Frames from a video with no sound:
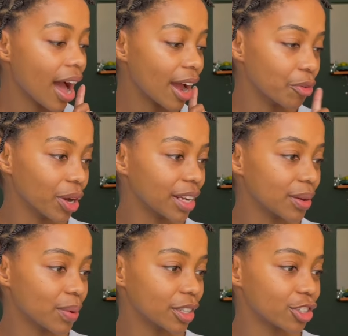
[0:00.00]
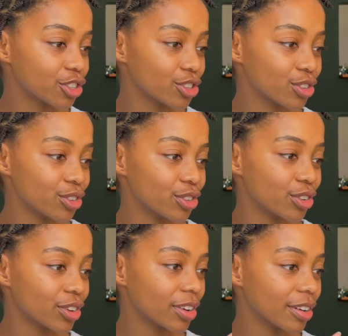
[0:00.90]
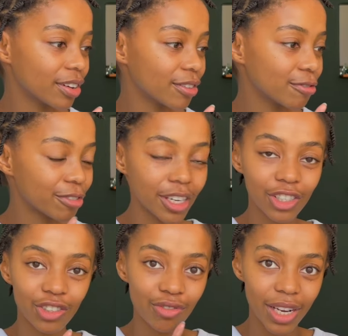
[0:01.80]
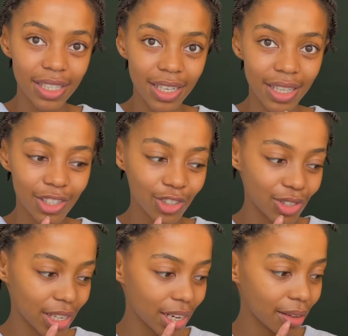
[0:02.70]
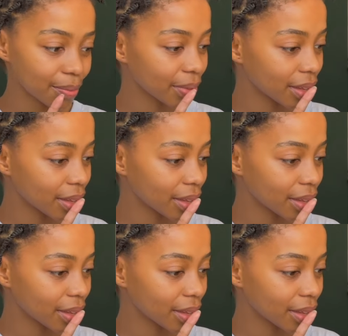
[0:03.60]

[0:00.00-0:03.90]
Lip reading: I really want to finish writing this newsletter.